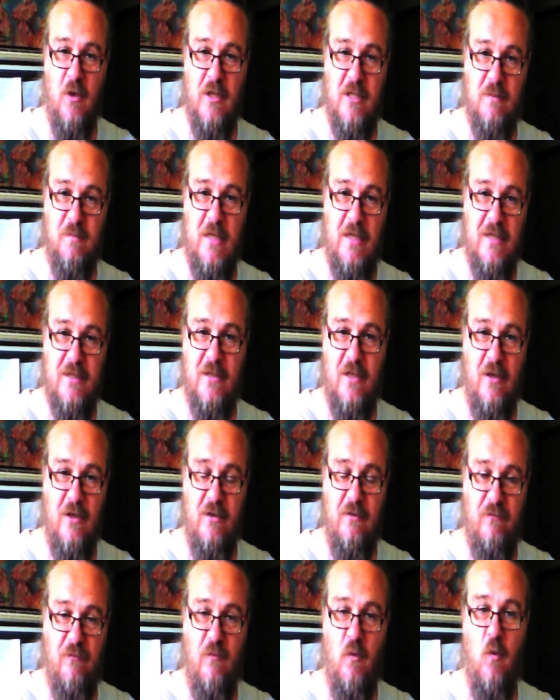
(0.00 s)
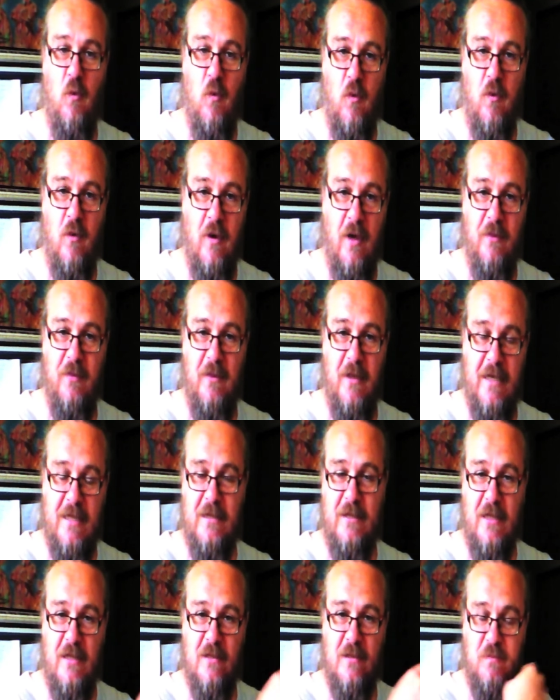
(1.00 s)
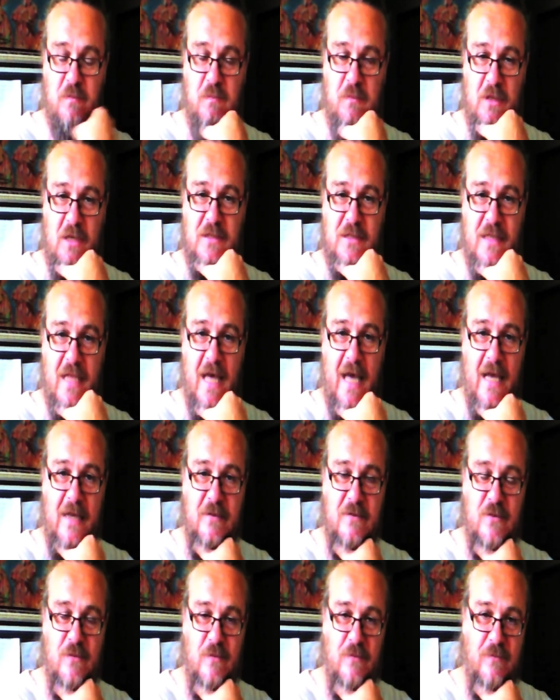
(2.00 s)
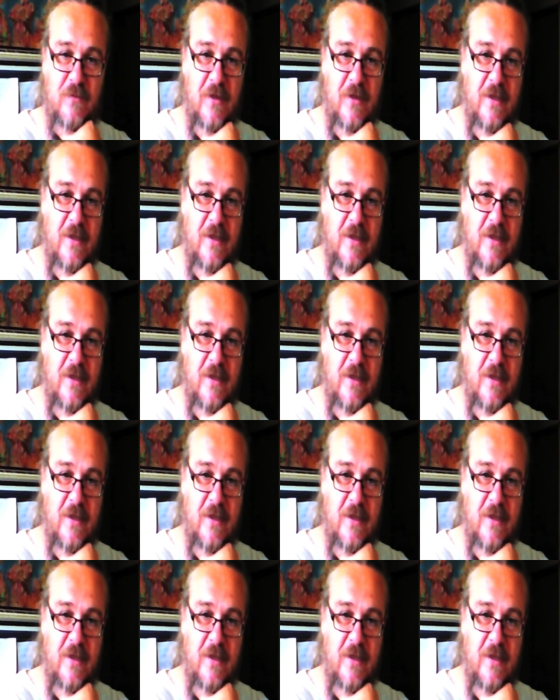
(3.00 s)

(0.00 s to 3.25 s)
been designed for, and that it does that sort of thing?